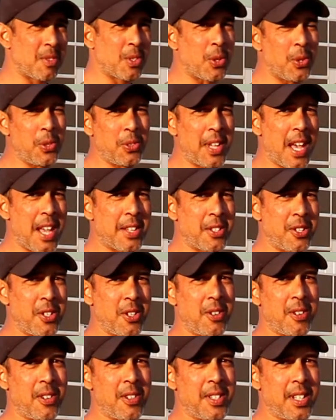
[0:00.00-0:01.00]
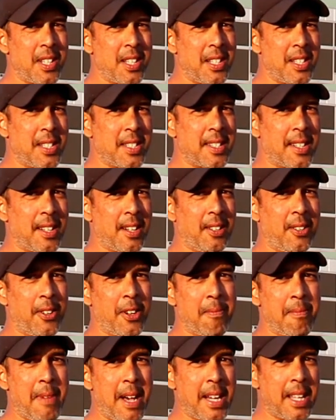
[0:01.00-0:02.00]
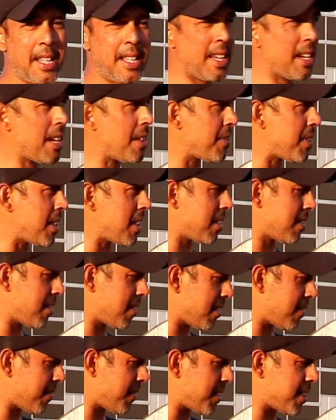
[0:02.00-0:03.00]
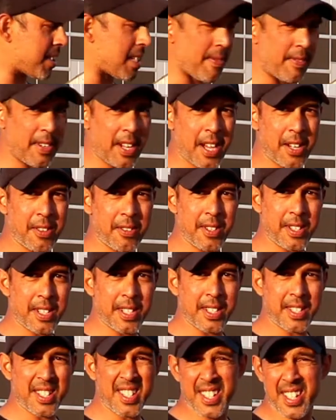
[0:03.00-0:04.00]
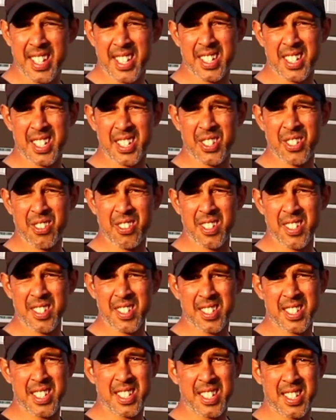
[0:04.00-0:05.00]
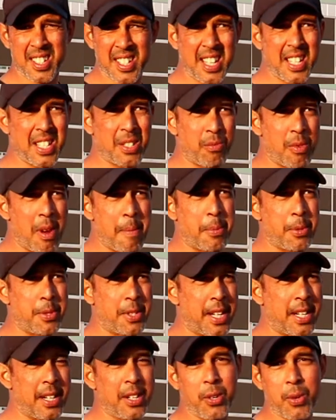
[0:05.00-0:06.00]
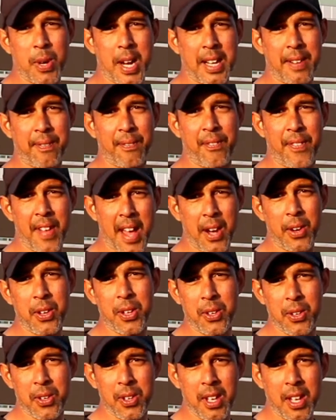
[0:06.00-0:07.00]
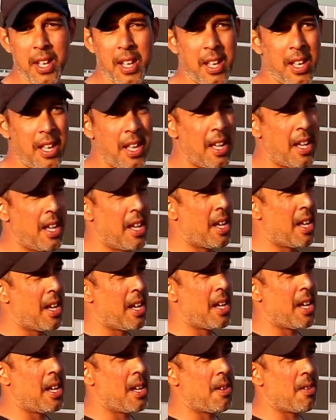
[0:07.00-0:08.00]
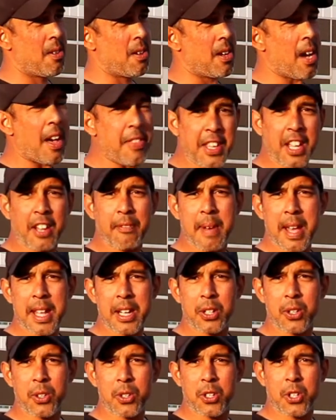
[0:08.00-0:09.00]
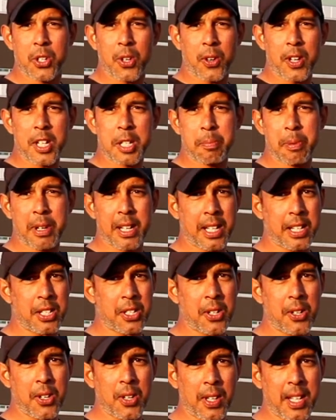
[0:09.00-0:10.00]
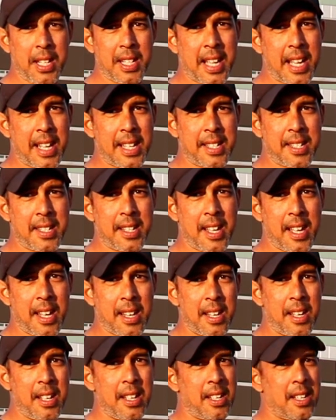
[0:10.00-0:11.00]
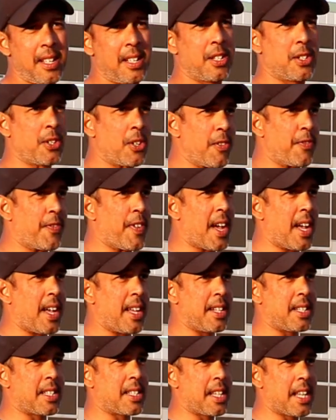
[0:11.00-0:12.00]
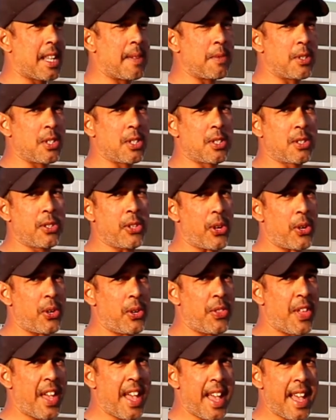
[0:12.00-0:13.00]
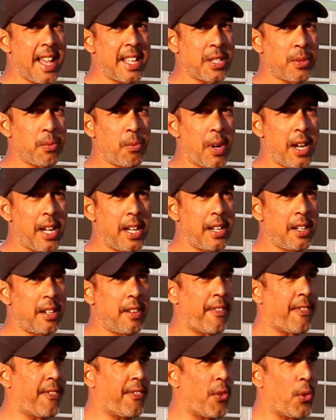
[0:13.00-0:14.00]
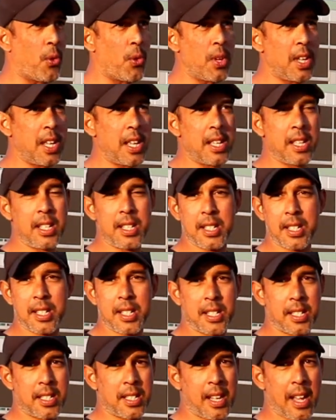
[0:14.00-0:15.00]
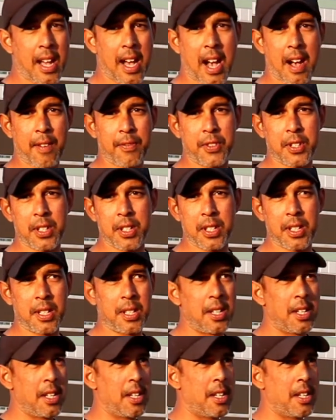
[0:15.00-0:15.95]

2,000 euros is a lot of money, and I think for 760 euros this does represent great value. I think I've made a good choice, but it's early days yet. So far it seems as though the S1, 4 years after